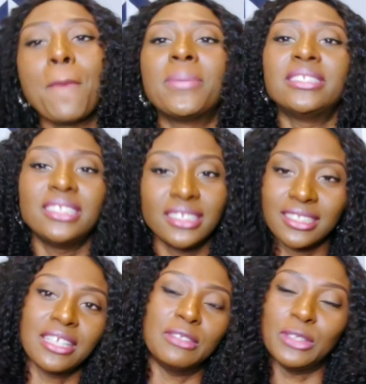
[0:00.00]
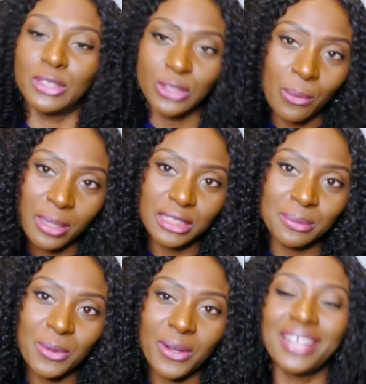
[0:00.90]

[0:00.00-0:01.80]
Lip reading: but Jesus loves you so much more.